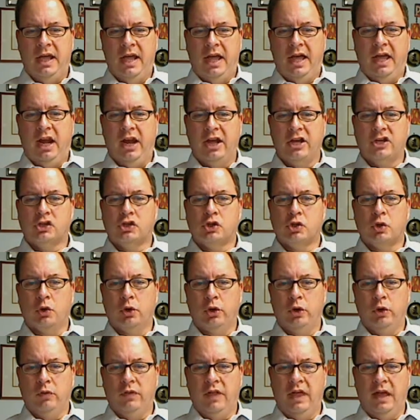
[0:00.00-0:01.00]
and I assure
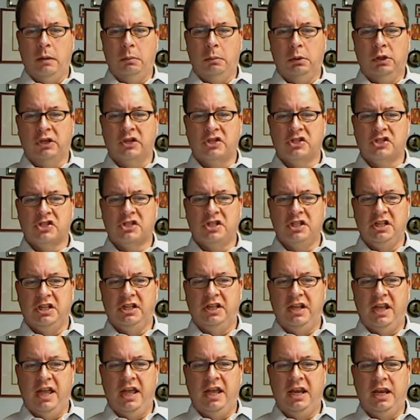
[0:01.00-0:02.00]
you that it will
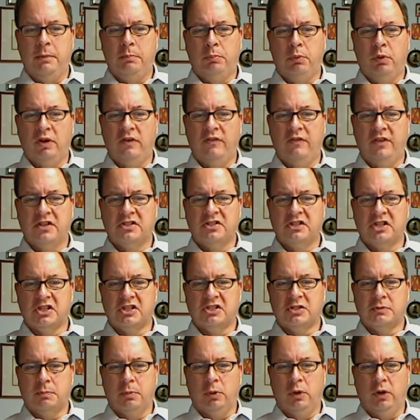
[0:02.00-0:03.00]
exceed any previous
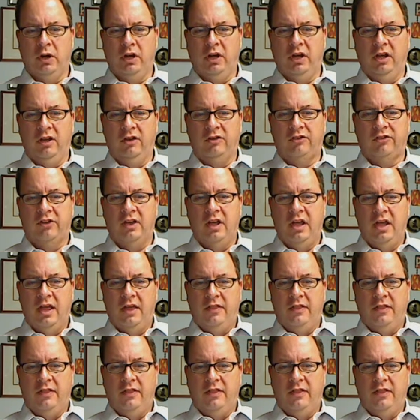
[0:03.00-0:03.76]
experience